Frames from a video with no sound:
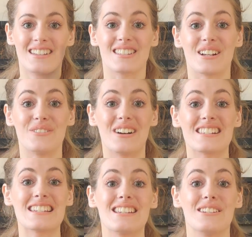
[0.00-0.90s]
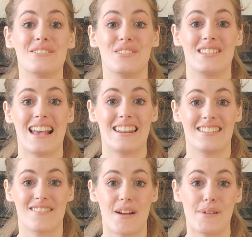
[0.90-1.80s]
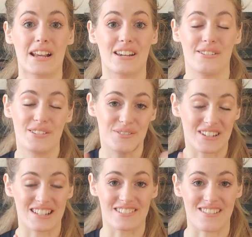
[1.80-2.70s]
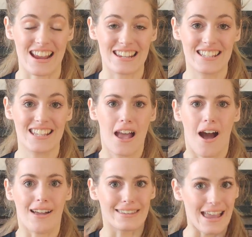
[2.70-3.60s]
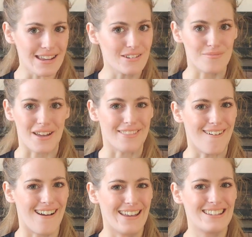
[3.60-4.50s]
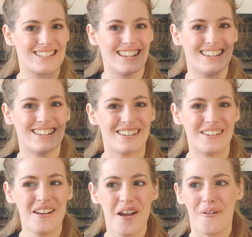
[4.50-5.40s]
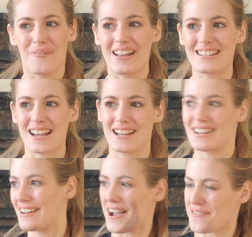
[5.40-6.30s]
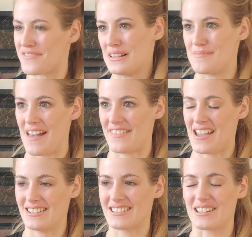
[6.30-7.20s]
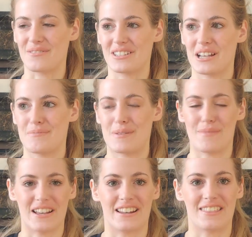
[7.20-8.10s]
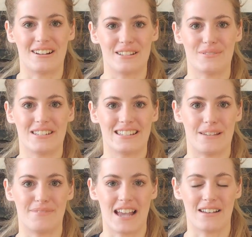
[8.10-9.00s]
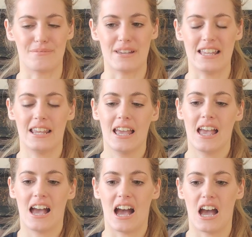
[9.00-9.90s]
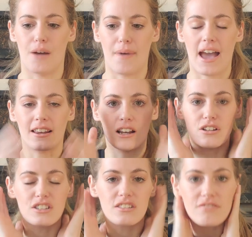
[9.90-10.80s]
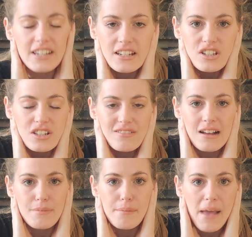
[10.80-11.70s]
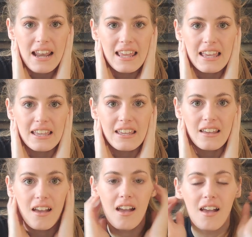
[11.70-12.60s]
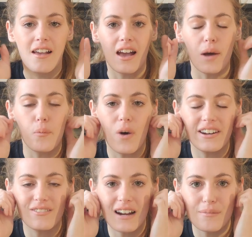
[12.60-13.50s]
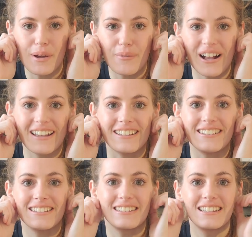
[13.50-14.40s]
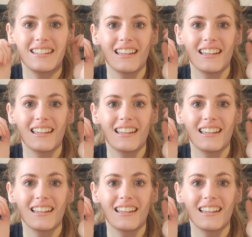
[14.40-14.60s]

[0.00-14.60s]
So I didn't lose anything around my glutes, which is great. I gained on my thighs, which I don't know how I feel about that, because I was hoping my inner thighs would slim down a bit. And I lost 3 inches around my belly and 1 around my waist.